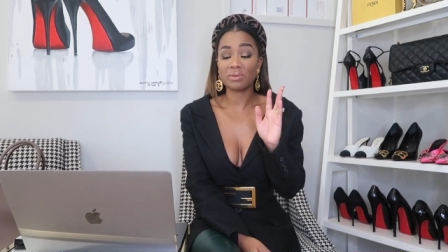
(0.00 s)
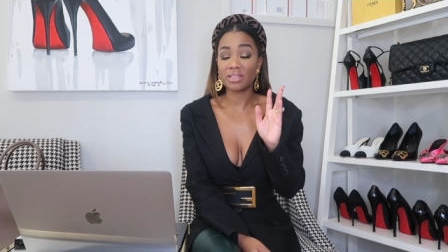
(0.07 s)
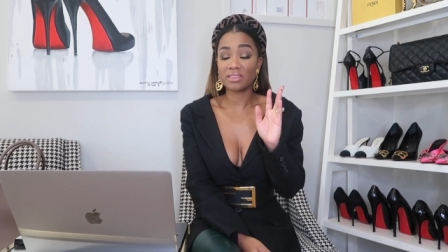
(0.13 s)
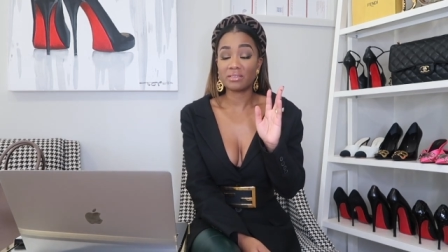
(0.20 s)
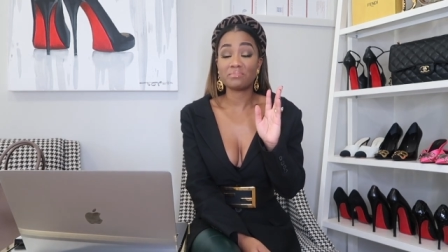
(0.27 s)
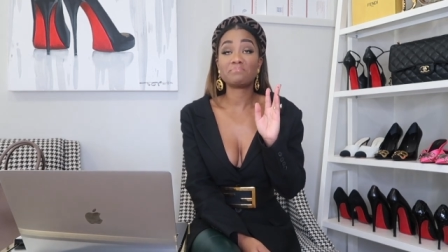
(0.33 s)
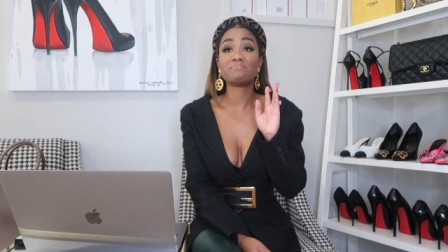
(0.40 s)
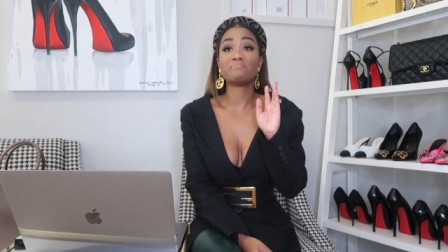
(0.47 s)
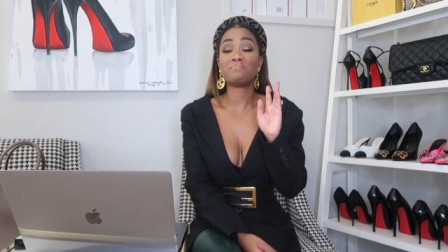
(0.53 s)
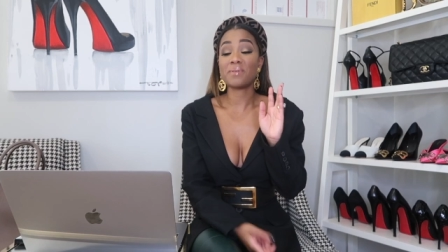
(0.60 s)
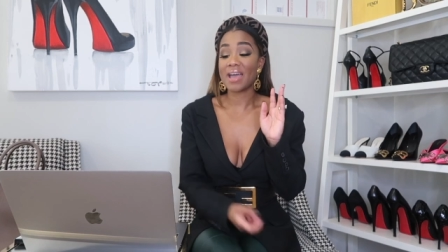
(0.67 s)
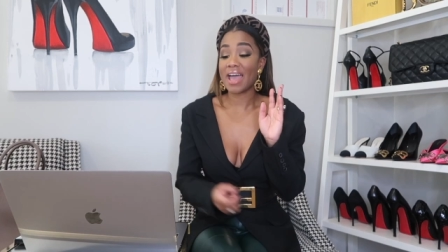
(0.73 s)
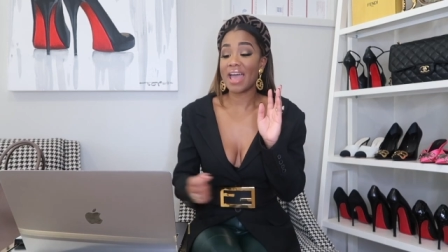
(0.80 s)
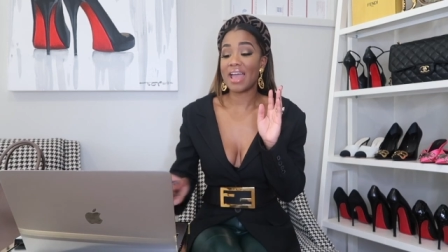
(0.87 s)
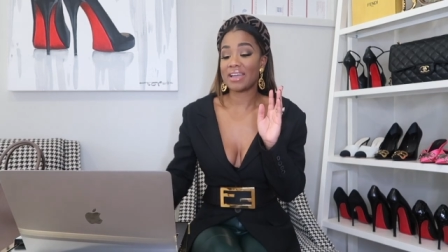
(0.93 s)
But the
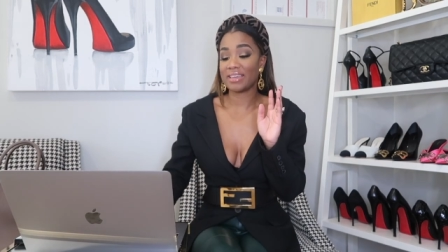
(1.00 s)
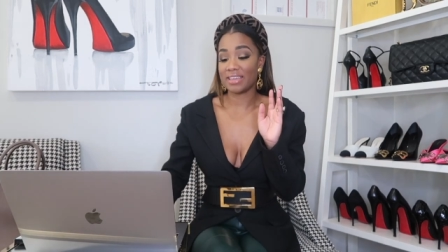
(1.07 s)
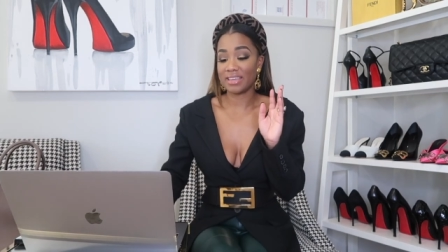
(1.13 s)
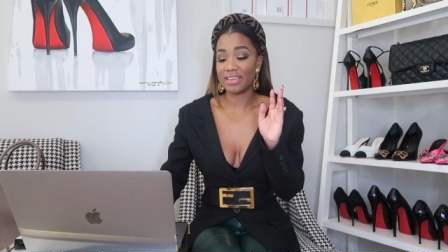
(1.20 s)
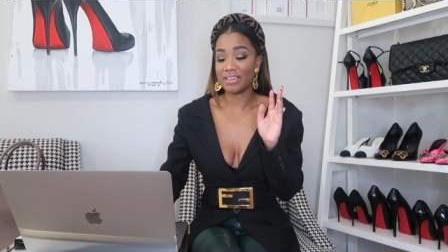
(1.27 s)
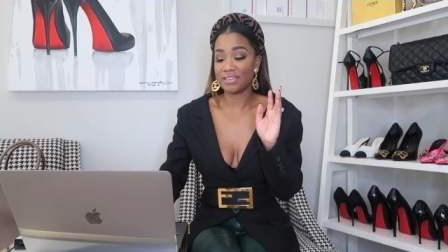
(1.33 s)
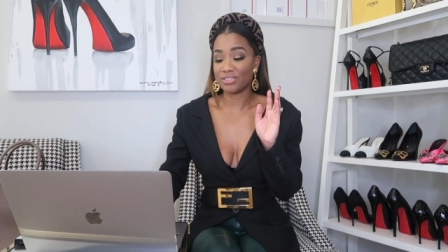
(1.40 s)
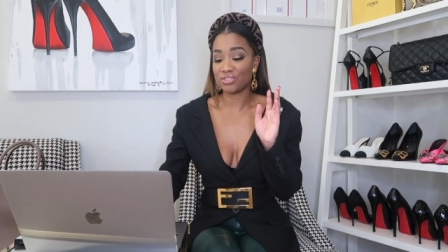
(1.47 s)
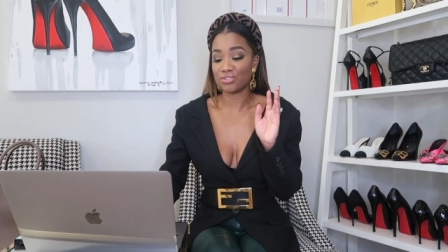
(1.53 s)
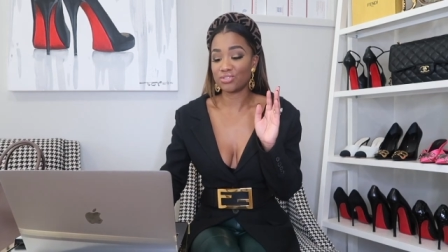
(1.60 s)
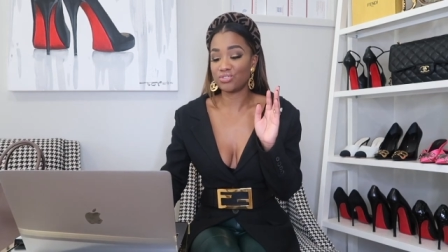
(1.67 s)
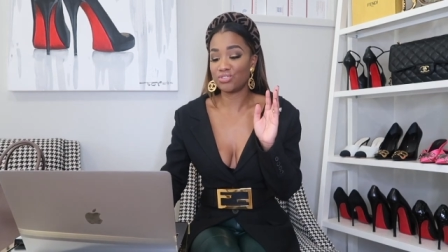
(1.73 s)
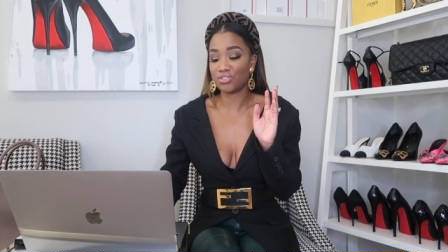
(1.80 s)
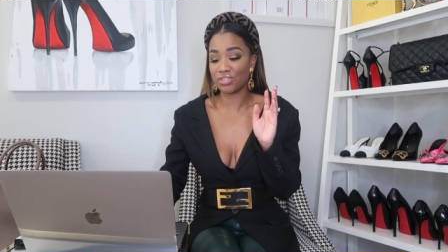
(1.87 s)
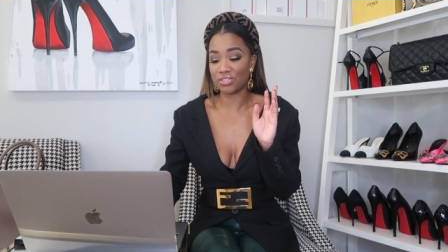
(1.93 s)
bag is
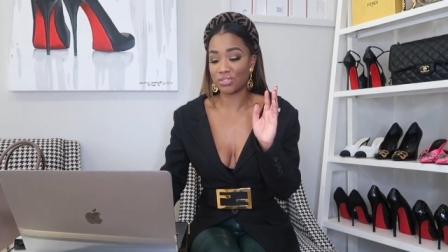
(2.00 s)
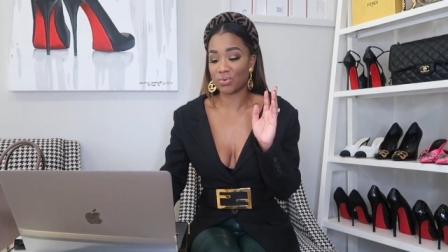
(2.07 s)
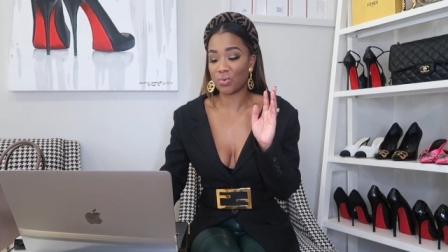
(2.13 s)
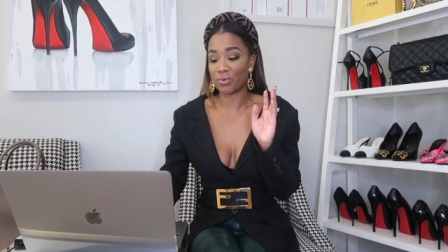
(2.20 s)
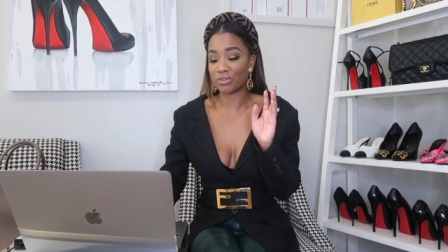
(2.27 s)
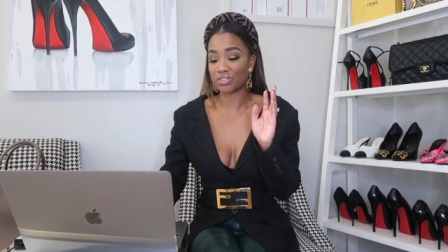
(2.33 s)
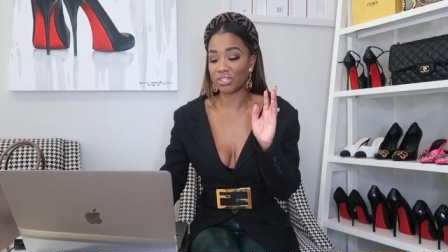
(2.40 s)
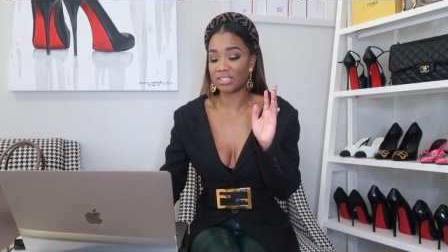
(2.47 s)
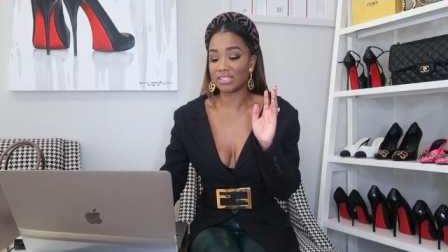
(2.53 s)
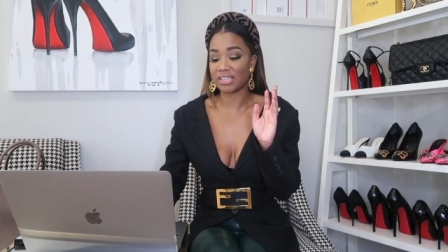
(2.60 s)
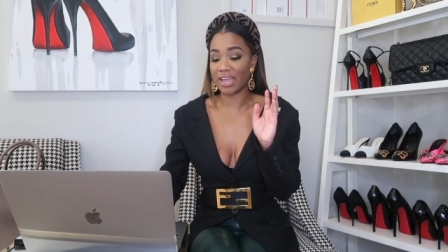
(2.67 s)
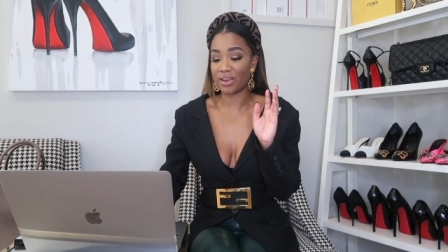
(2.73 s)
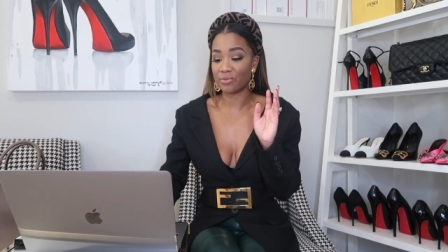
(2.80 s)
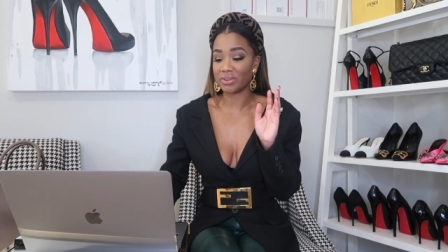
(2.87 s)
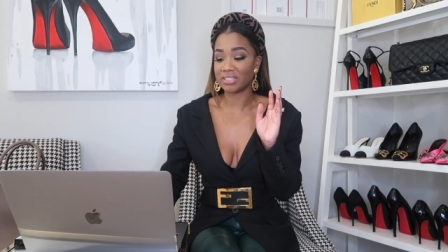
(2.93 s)
just gorgeous
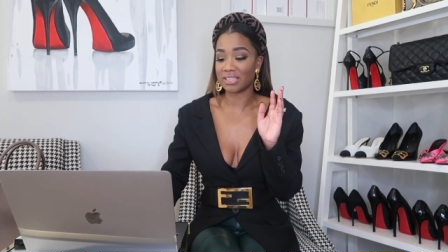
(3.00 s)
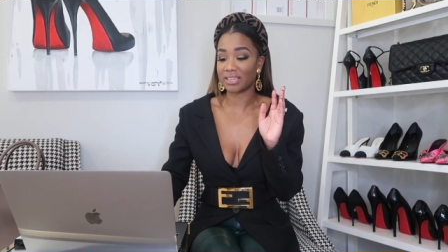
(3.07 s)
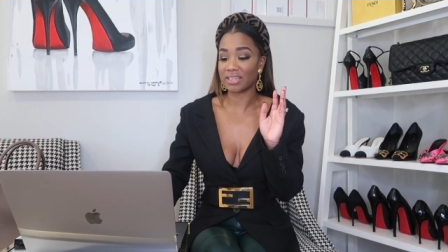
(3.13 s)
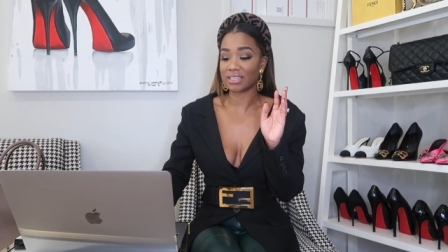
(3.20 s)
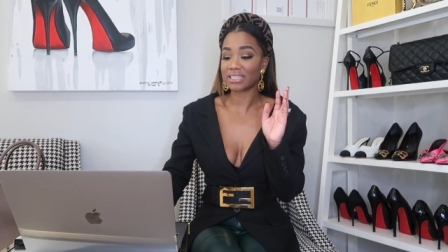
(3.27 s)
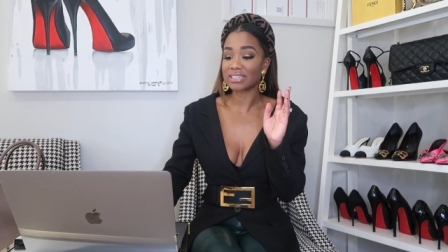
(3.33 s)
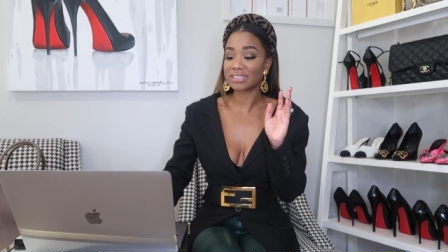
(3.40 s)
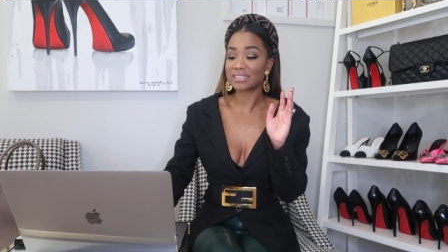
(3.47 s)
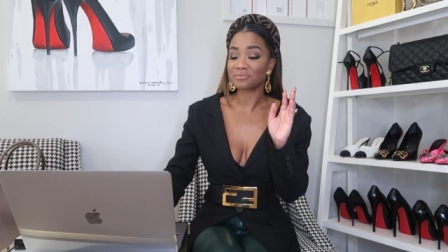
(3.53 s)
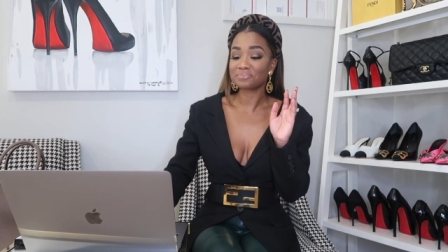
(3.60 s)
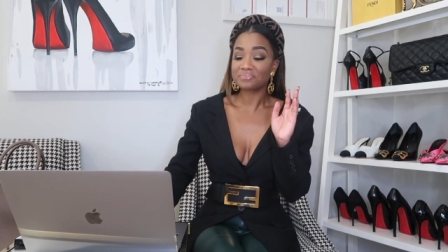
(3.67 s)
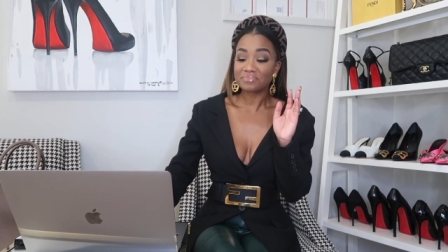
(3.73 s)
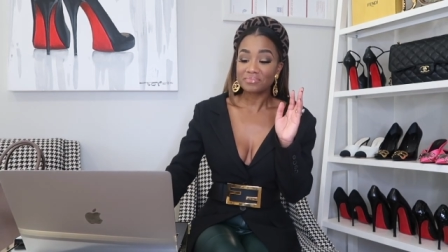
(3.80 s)
and ridiculous.